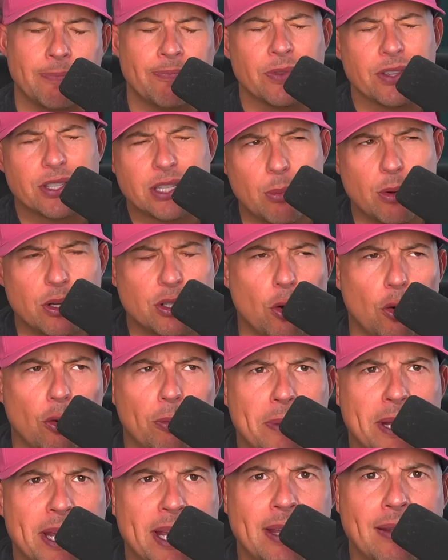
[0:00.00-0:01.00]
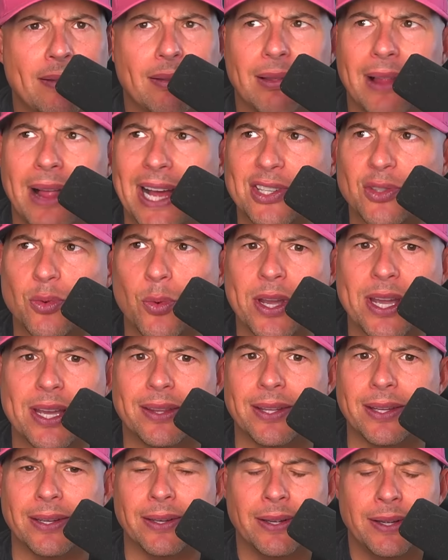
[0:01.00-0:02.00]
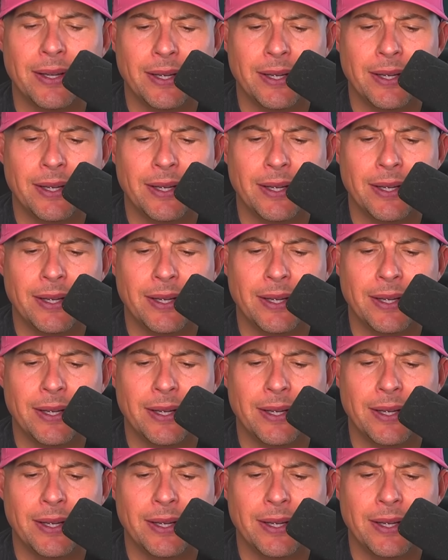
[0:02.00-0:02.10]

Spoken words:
Someone told me last week that